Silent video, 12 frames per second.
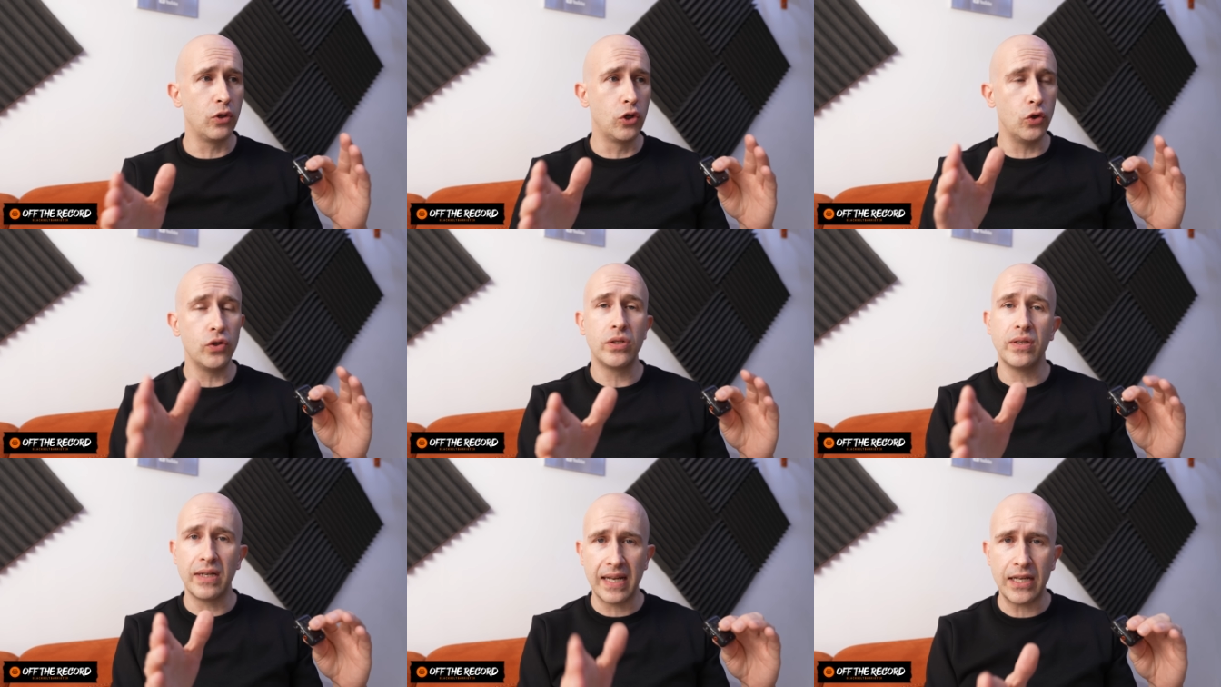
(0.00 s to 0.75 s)

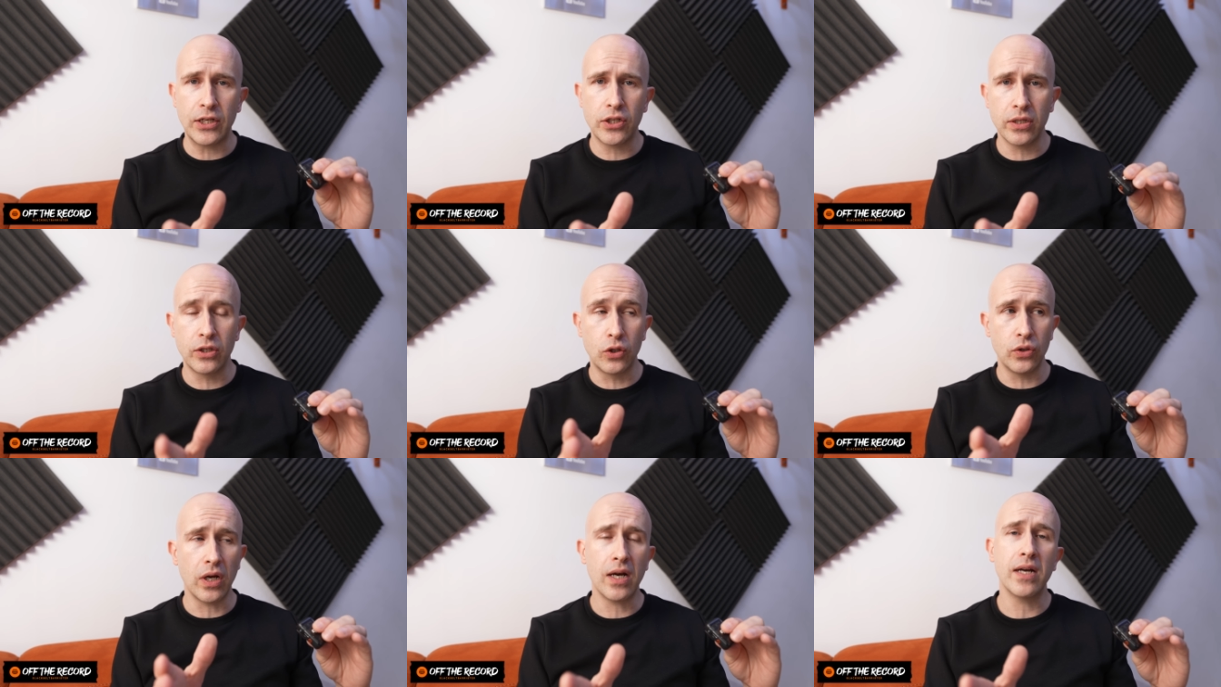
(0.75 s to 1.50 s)
good-natured,
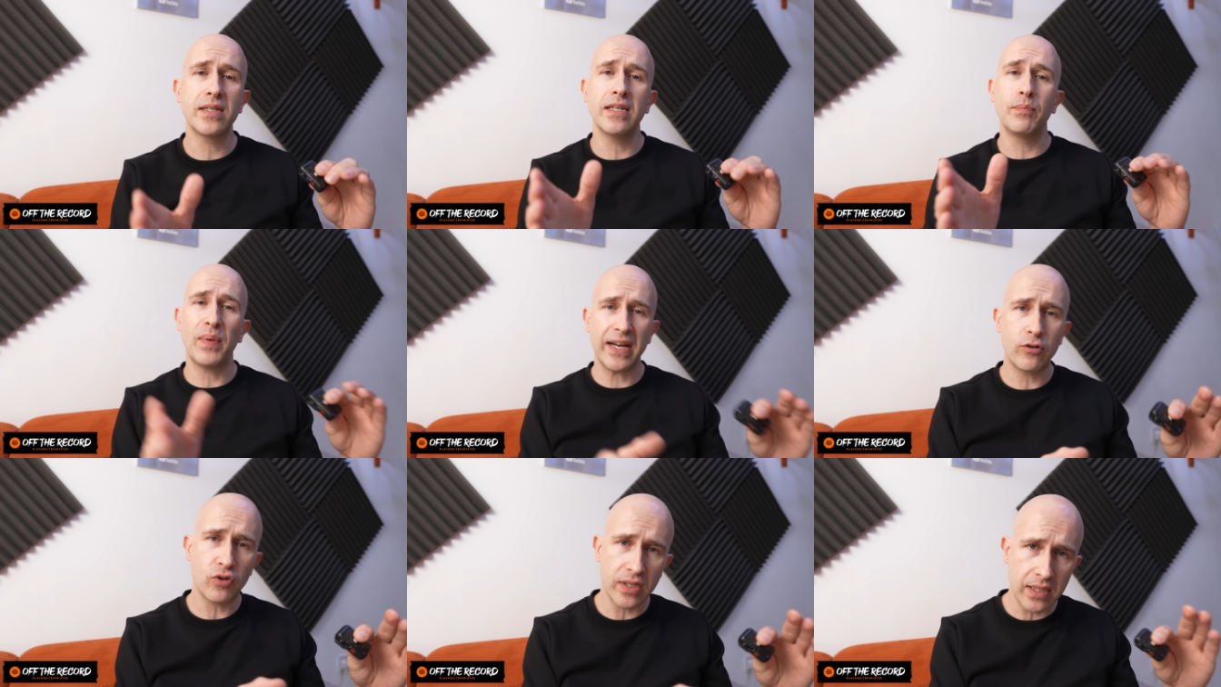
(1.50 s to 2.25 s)
good-hearted
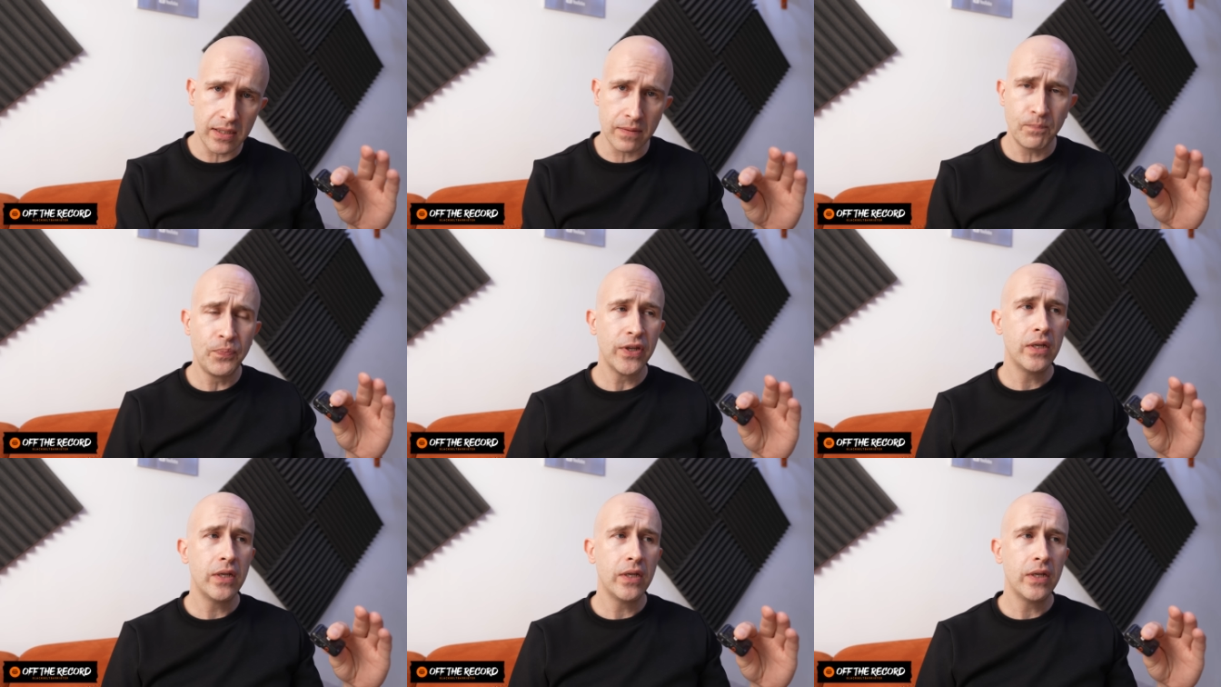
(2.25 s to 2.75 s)
patriotism,